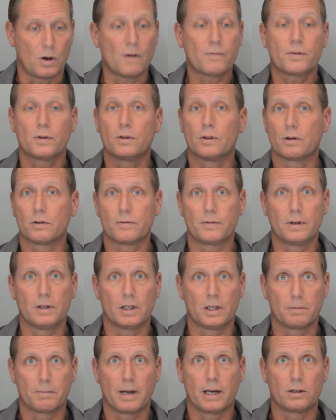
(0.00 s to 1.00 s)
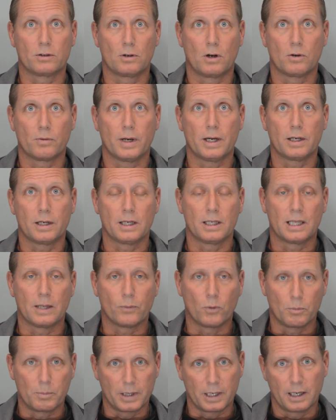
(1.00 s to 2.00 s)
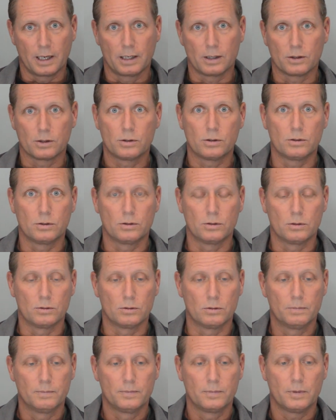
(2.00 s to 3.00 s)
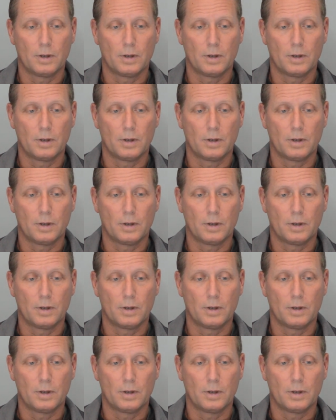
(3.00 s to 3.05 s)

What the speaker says: often they're feeling better already. And then we'll begin to